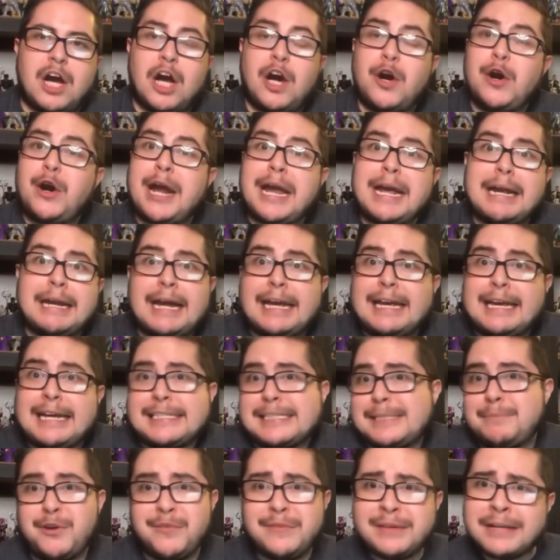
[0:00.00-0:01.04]
Alright, I
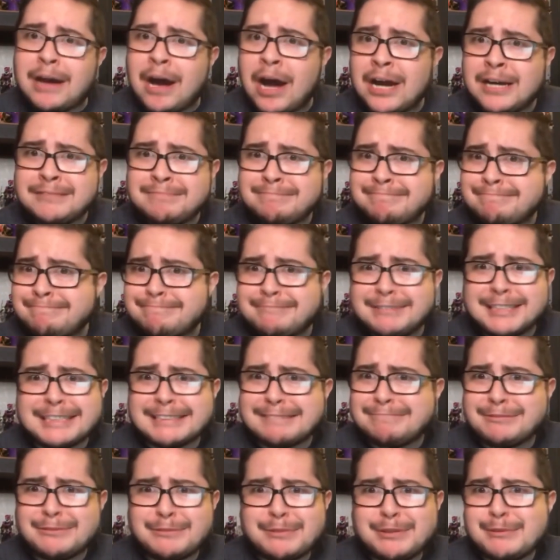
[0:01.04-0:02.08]
guess moving on. We
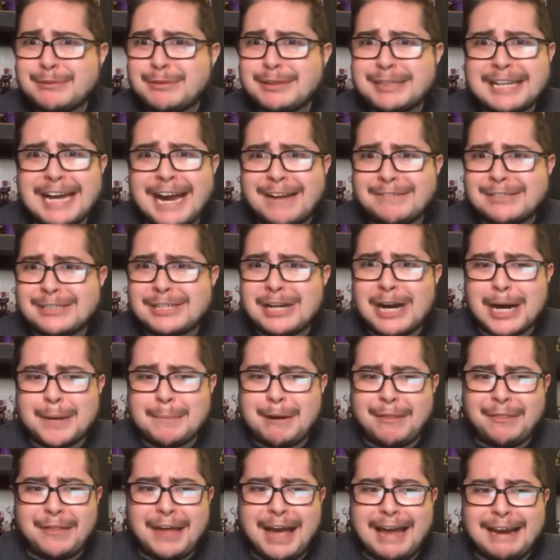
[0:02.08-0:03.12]
really have to talk
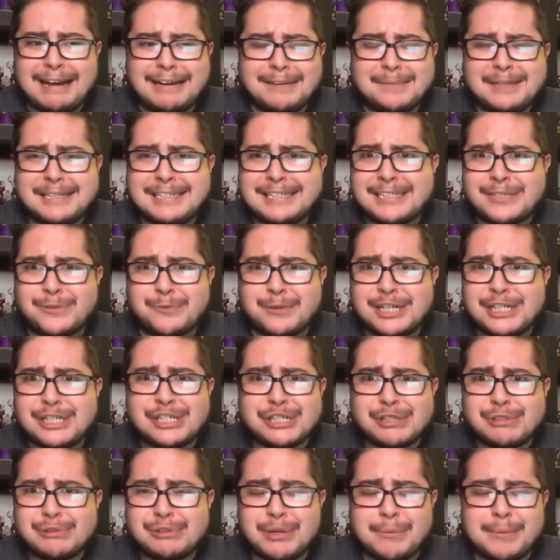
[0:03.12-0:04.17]
about that. I mean, it's a
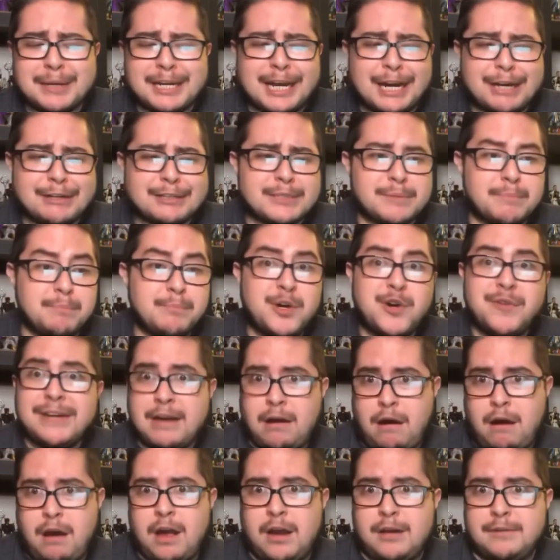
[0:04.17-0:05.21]
reissue. Nobody cares.
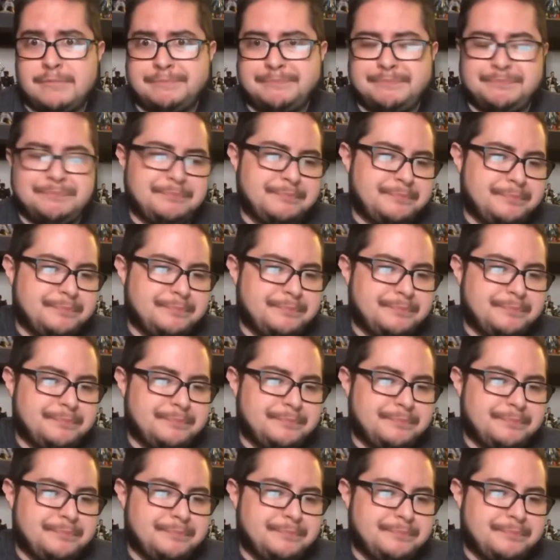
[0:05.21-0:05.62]
Moving on.